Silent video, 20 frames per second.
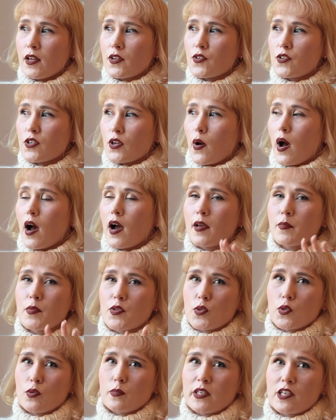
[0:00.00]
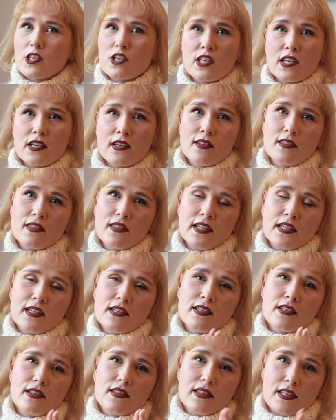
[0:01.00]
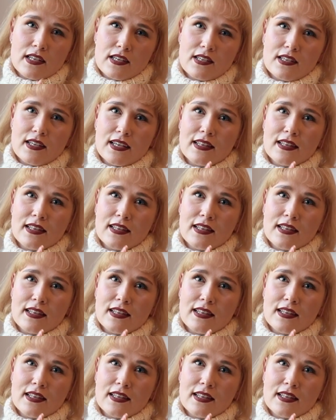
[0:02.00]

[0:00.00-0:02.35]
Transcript: So I'm assuming she knit this